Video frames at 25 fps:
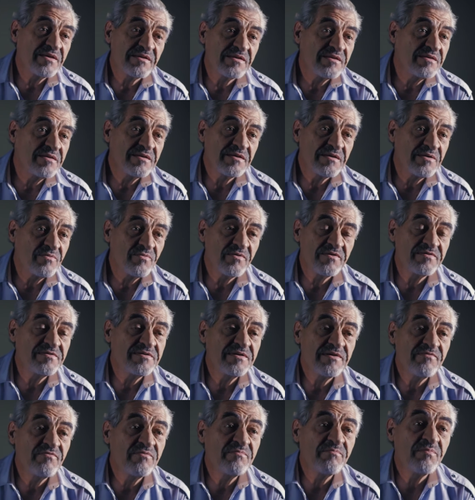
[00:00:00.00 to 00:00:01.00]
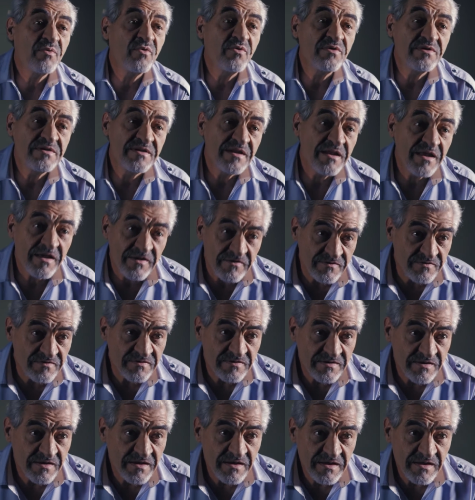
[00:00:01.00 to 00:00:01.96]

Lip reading: that wasn't even bought at us.